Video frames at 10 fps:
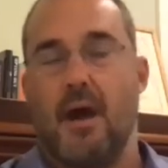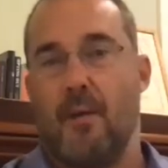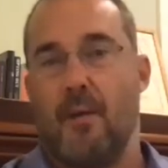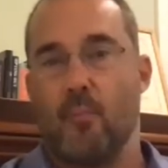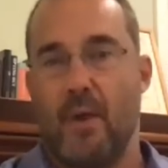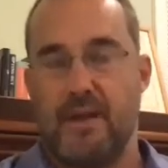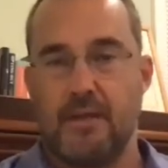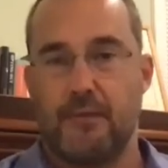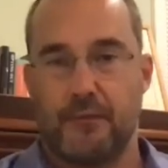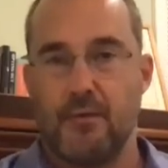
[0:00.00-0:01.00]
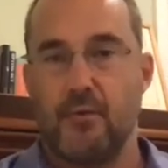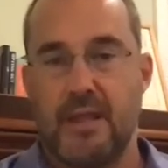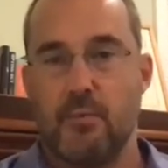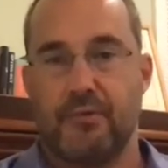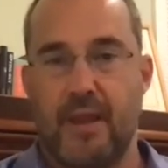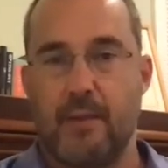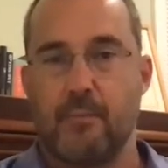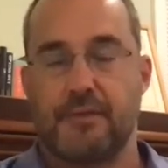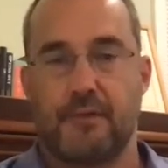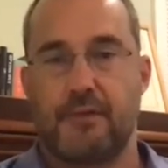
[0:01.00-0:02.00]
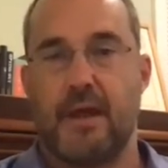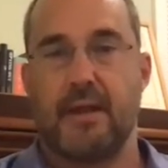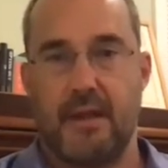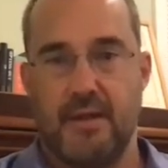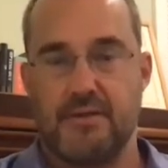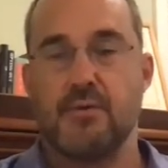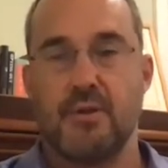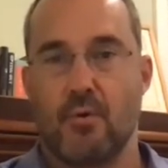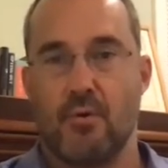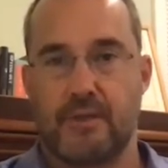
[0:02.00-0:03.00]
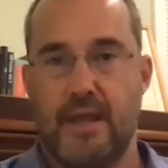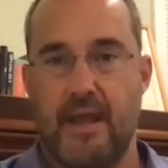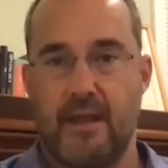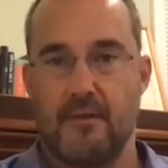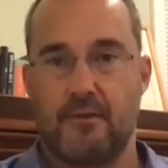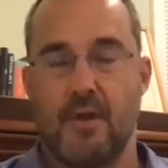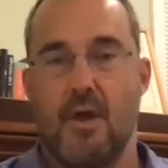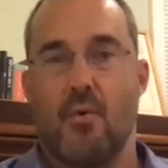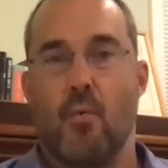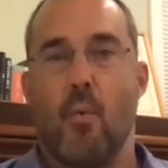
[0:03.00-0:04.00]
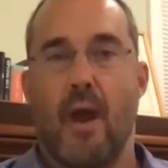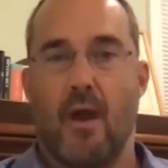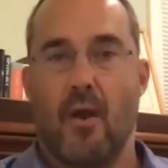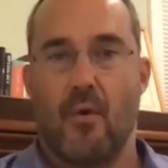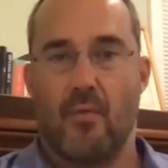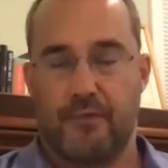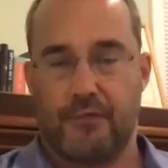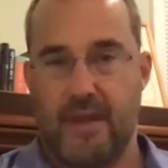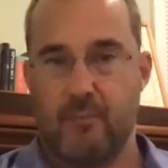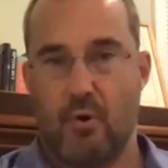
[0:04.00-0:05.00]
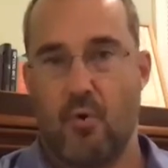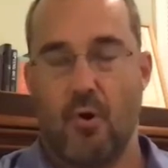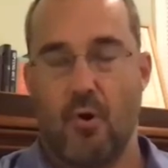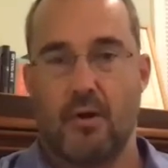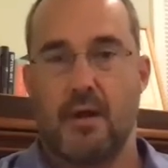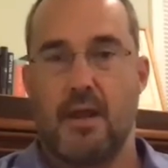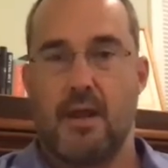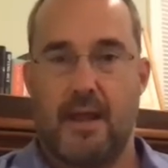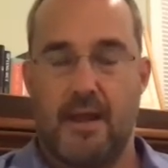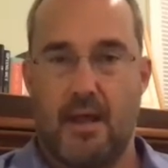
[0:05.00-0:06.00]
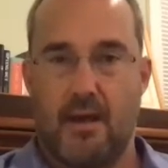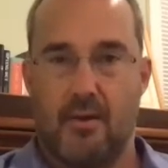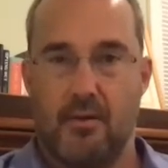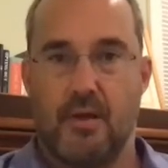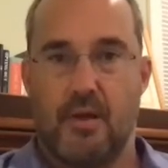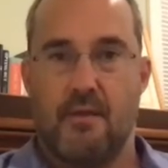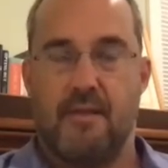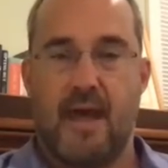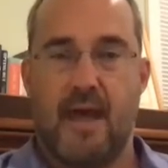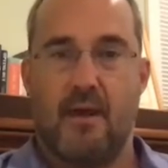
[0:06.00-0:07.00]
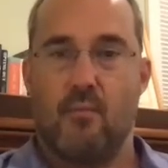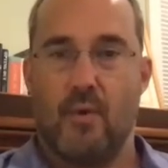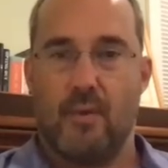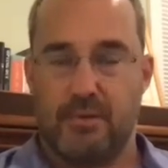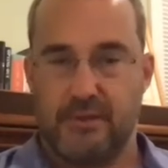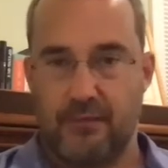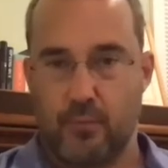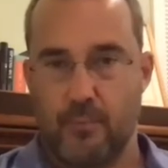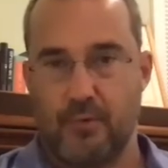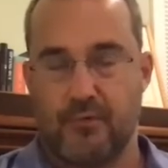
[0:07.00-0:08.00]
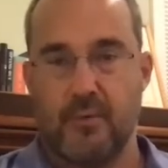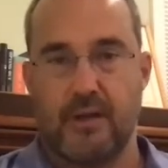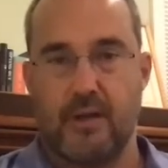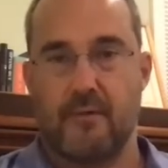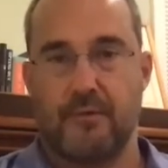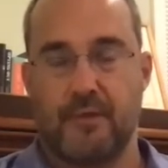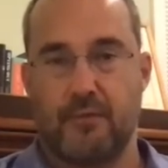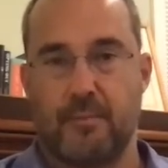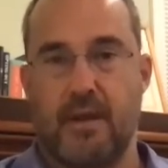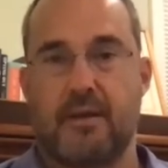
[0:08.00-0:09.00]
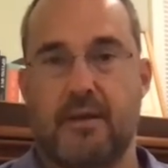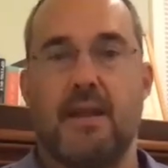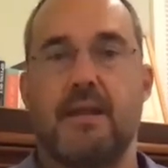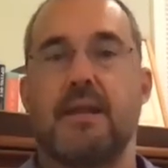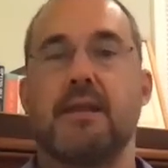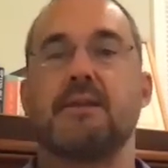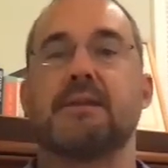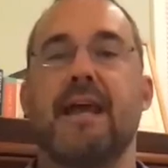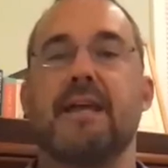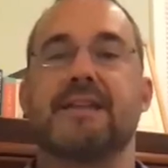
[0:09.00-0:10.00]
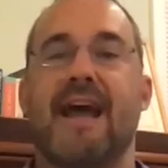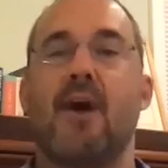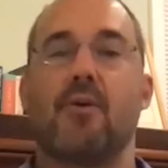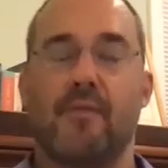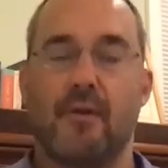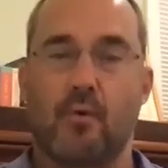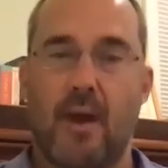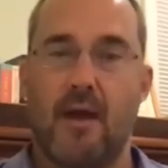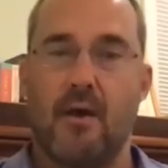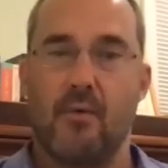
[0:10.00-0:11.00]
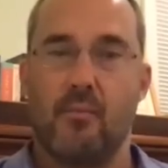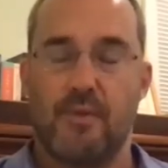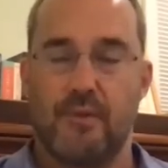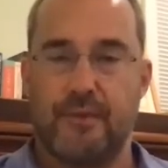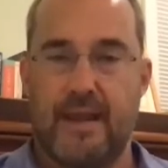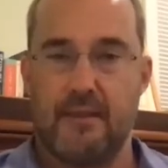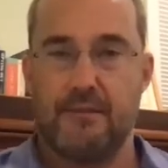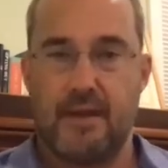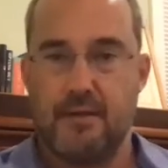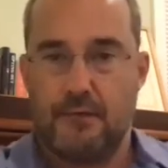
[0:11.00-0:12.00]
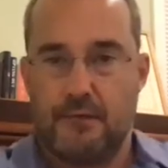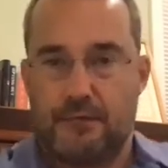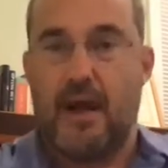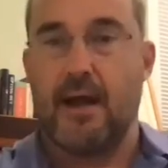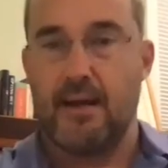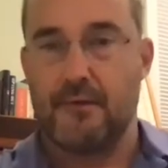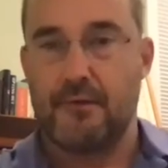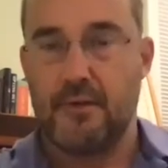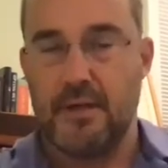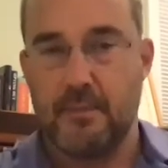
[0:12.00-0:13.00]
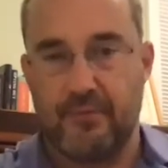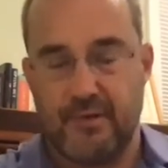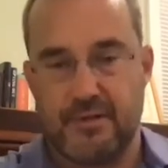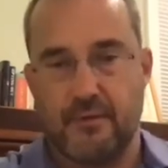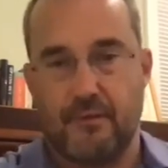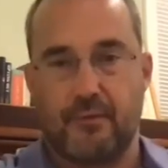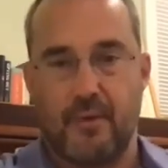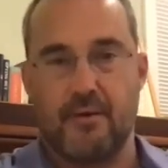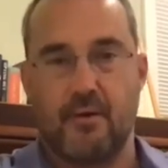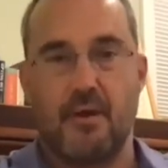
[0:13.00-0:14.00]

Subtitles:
When he sued, he was able to cite a 2-year-old case where the same court had held that when police were pursuing another suspect and he lay down on the ground with his hands at his sides in a position of surrender,